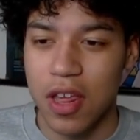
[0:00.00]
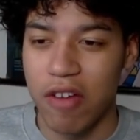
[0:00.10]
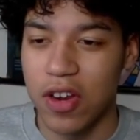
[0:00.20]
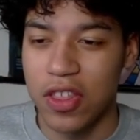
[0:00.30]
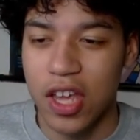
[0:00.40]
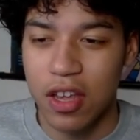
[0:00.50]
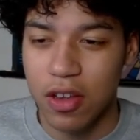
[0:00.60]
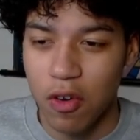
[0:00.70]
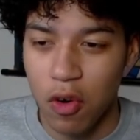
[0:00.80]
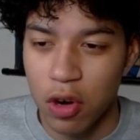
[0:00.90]
everything
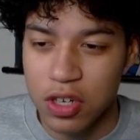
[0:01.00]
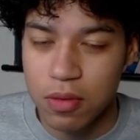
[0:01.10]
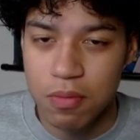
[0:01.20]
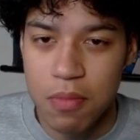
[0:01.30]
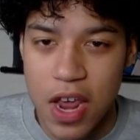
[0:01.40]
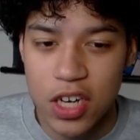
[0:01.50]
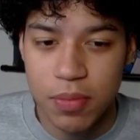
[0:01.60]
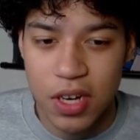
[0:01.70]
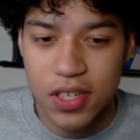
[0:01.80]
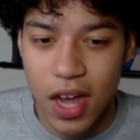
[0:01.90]
or manage
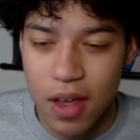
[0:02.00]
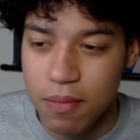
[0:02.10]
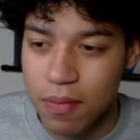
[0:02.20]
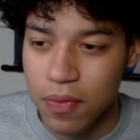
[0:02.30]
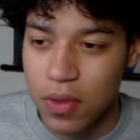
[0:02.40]
my time